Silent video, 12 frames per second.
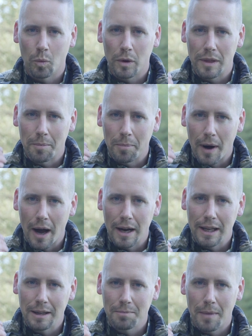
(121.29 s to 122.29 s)
when the
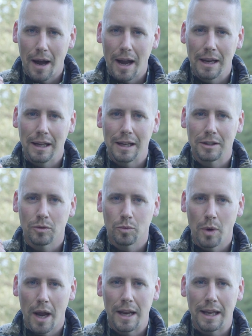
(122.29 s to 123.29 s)
body and mind is
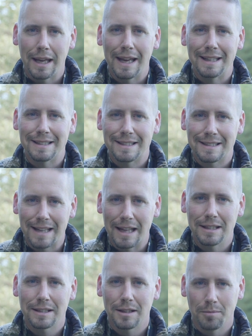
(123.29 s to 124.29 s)
ready, it
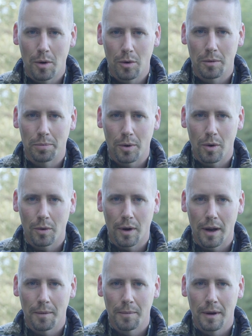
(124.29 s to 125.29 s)
sends the motor
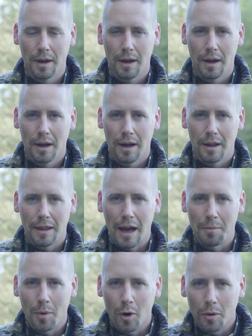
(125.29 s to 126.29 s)
program. That
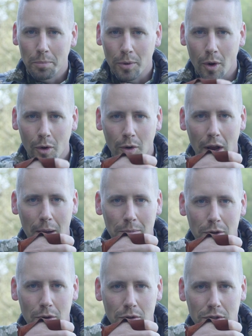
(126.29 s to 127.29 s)
motor program
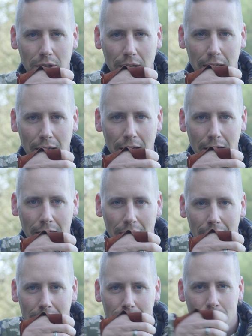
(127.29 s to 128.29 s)
usually,
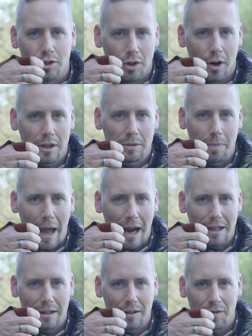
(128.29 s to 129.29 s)
it jerks
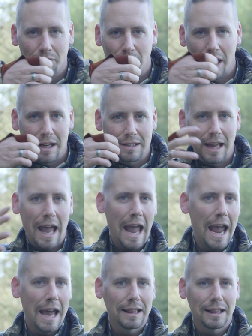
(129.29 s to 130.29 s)
back to the face
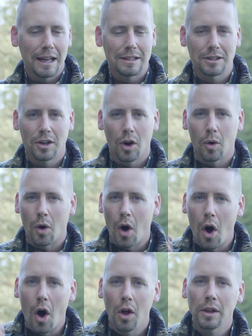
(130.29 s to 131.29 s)
and lets go,
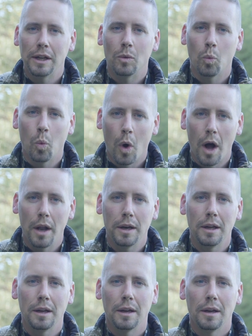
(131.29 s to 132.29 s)
all in
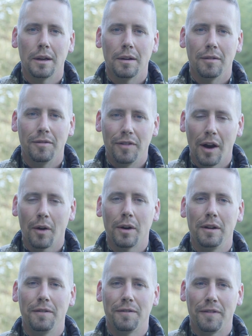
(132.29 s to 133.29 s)
one
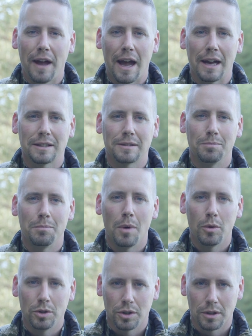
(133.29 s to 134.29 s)
very fast
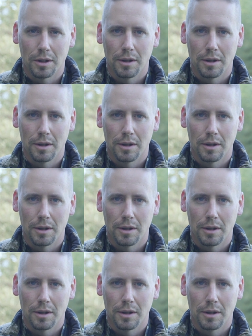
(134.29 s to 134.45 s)
motion.